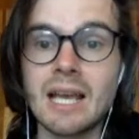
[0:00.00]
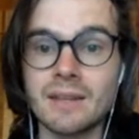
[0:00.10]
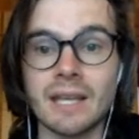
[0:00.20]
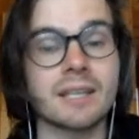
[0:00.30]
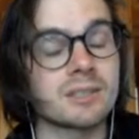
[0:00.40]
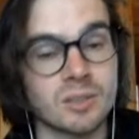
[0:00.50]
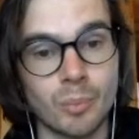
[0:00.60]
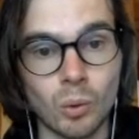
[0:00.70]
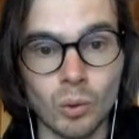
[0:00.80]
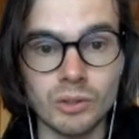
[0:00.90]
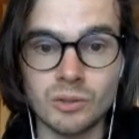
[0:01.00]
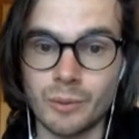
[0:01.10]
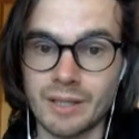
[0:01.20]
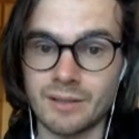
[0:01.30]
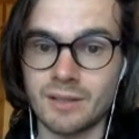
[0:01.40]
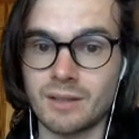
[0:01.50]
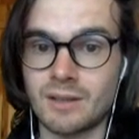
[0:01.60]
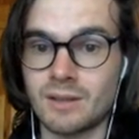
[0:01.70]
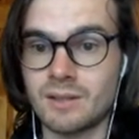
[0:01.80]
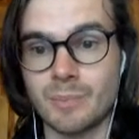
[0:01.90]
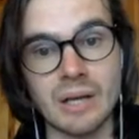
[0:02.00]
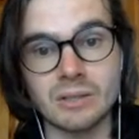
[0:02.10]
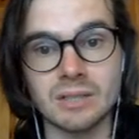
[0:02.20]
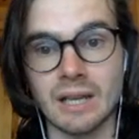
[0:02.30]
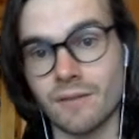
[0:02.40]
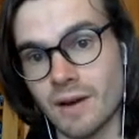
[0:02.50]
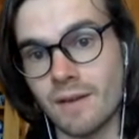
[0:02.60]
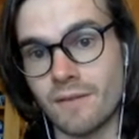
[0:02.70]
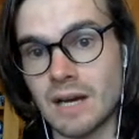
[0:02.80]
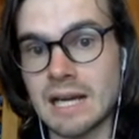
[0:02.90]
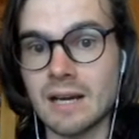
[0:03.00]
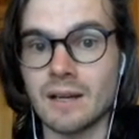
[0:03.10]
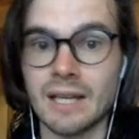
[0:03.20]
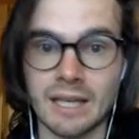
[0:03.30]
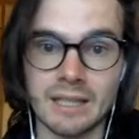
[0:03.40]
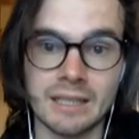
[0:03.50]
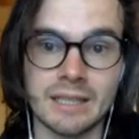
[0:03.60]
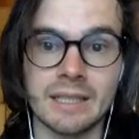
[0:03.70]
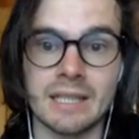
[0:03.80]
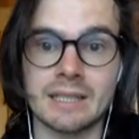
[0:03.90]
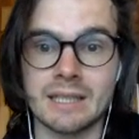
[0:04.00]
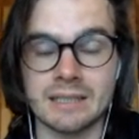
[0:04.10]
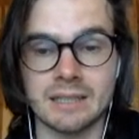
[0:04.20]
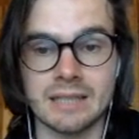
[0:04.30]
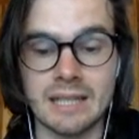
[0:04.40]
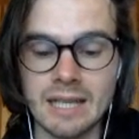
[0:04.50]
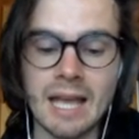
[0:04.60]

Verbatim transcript: They can support with spells like Faerie Fire and Healing and things like that,